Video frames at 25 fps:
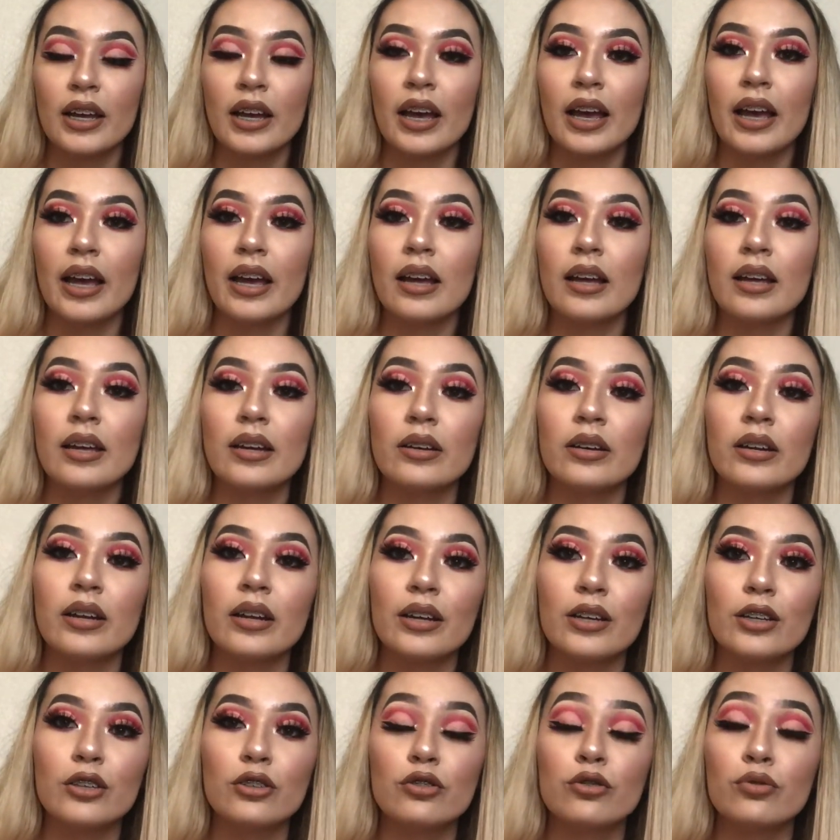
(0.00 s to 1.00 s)
And
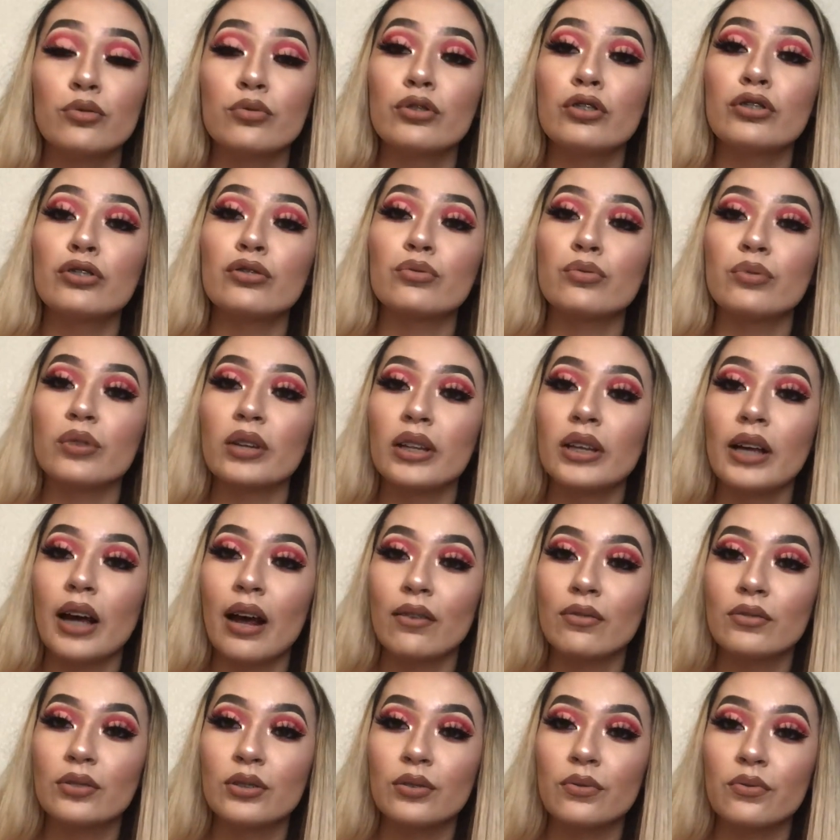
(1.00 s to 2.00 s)
you just really
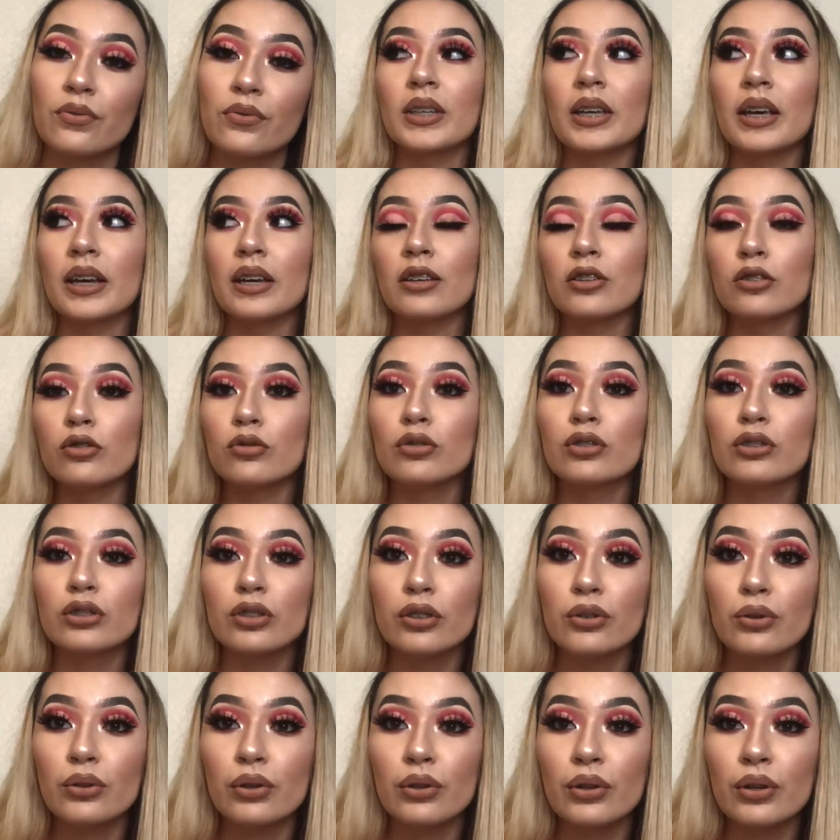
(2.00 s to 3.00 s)
have to get used
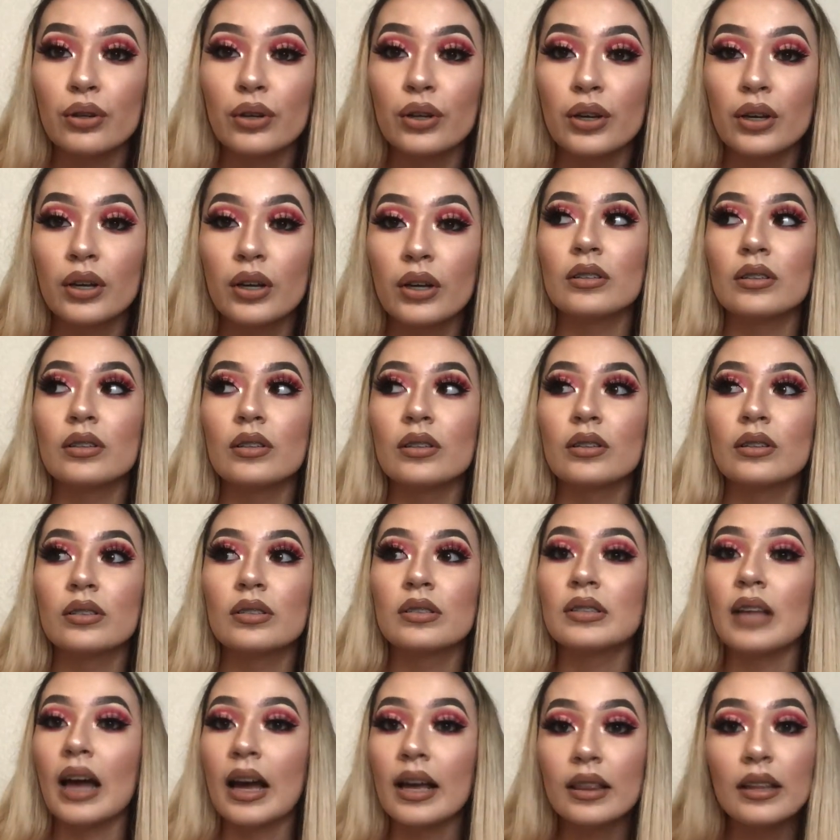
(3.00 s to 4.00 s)
to
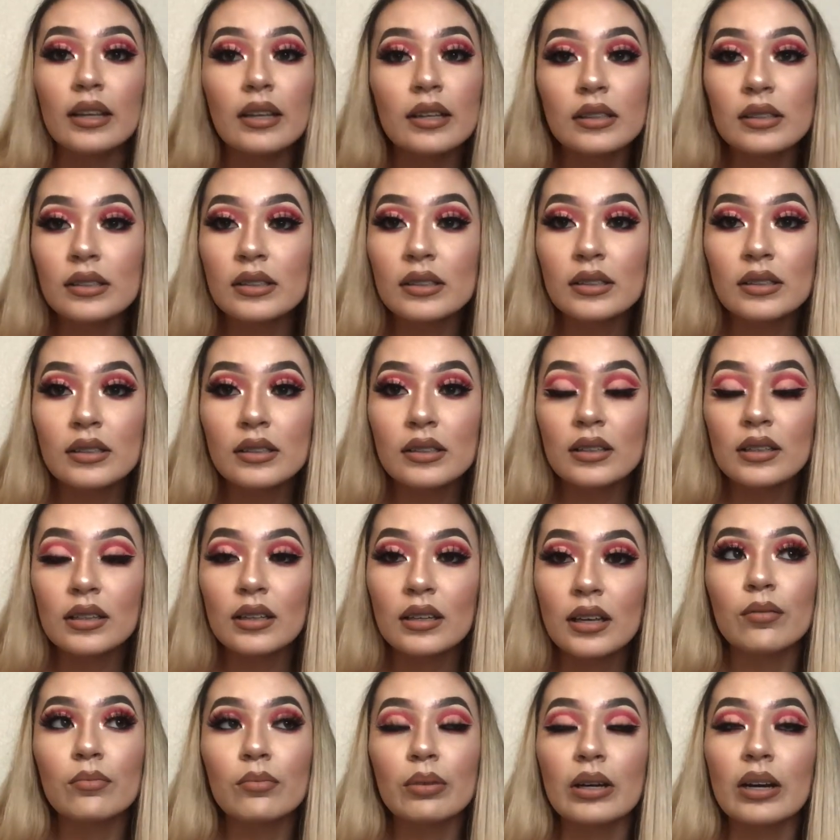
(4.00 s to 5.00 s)
silence,
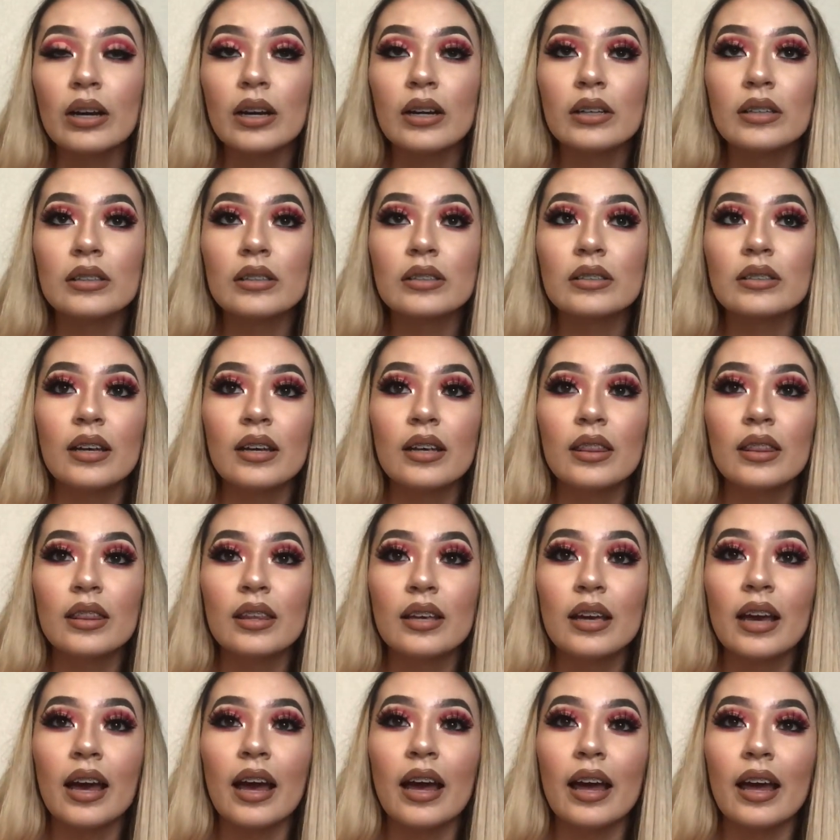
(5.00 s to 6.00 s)
because in
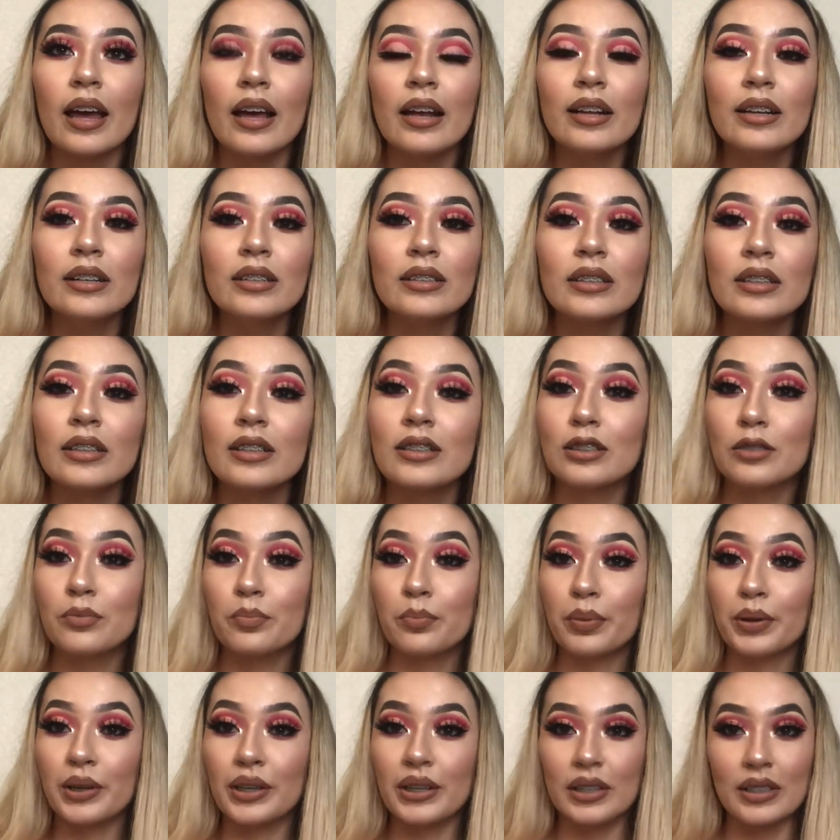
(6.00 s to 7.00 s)
the end it's
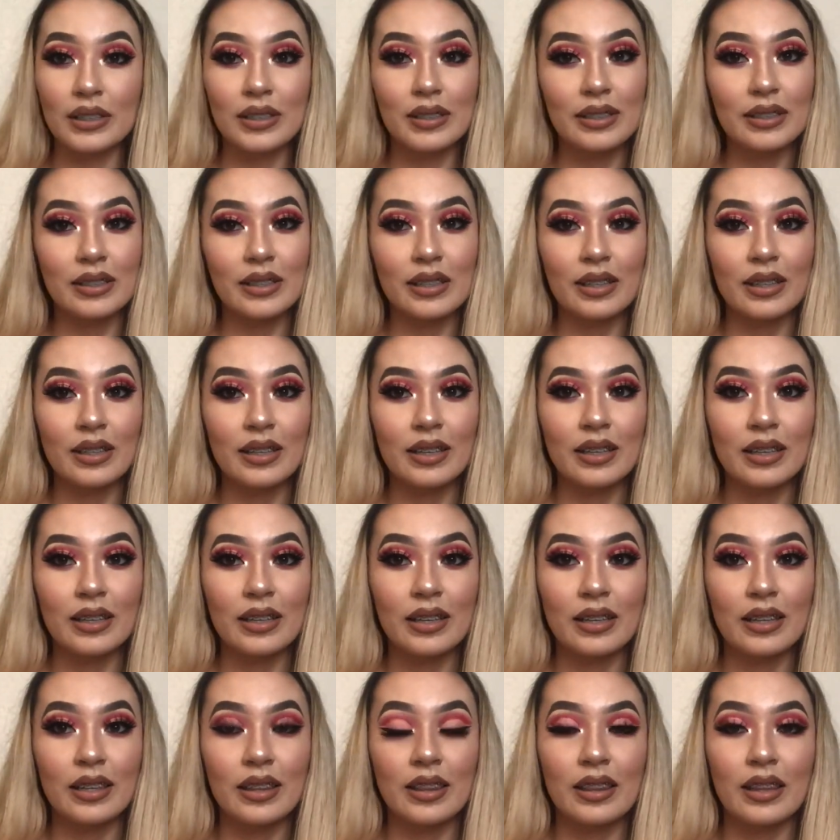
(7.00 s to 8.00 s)
peace.
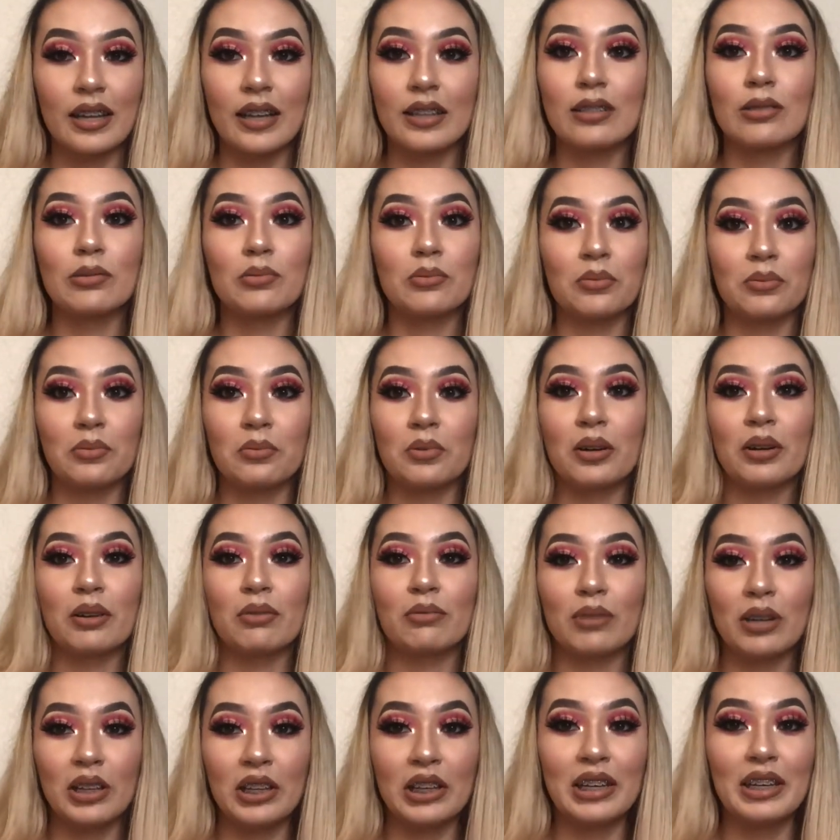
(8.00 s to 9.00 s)
That's what it
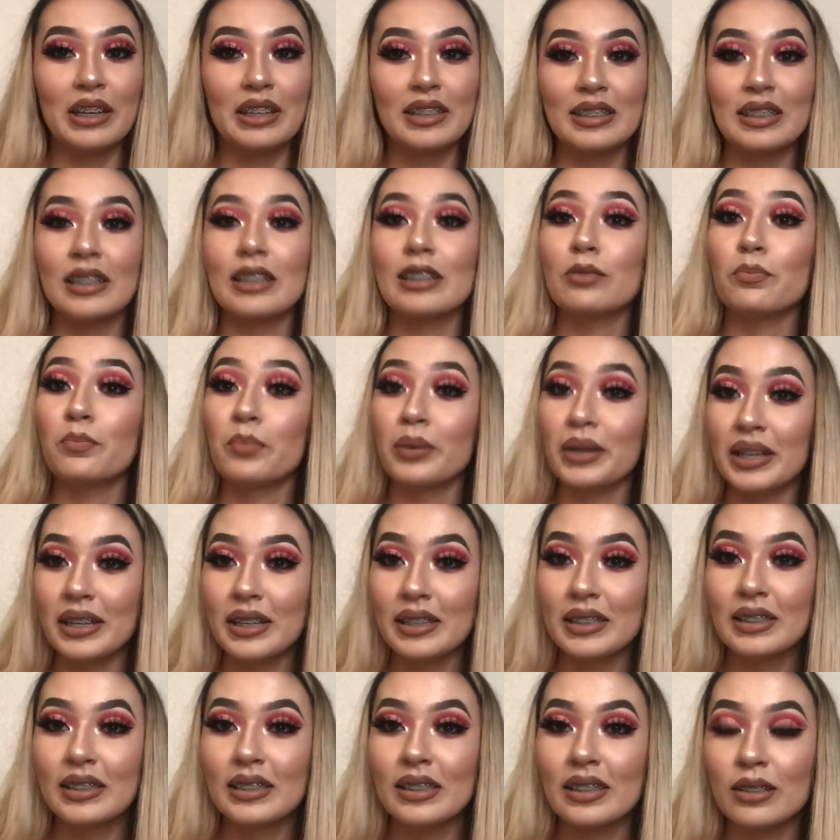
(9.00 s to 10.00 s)
really is. It's
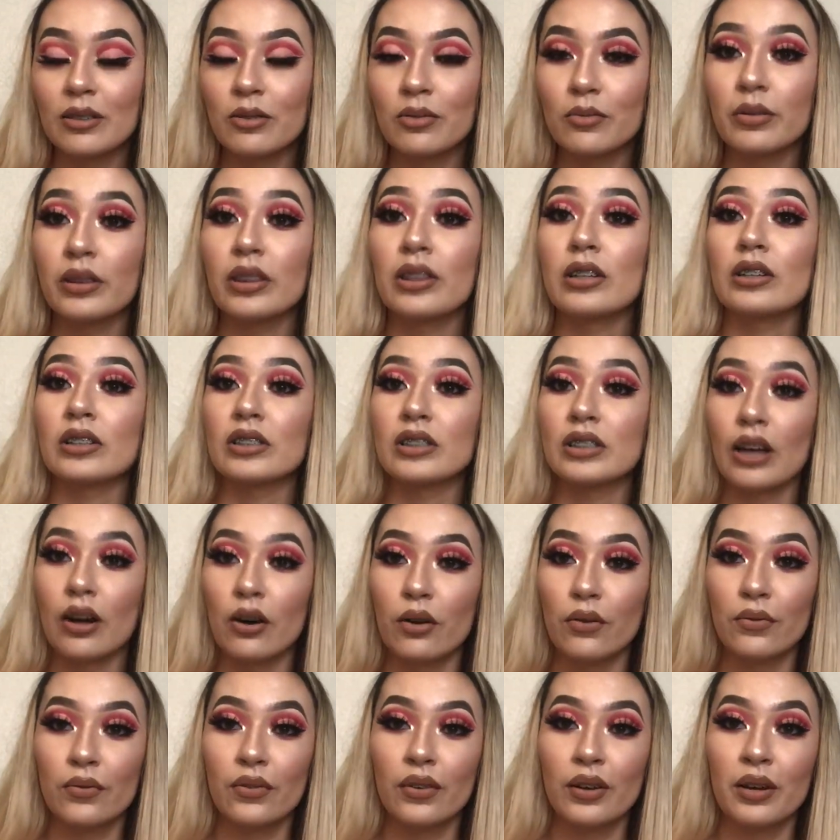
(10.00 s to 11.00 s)
peace with
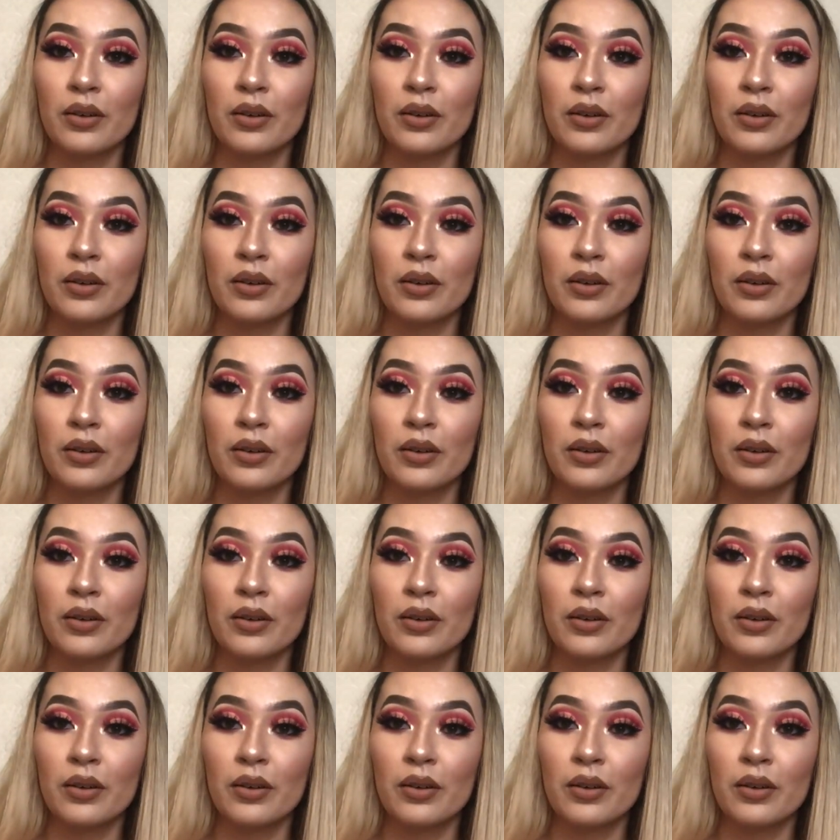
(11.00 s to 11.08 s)
yourself.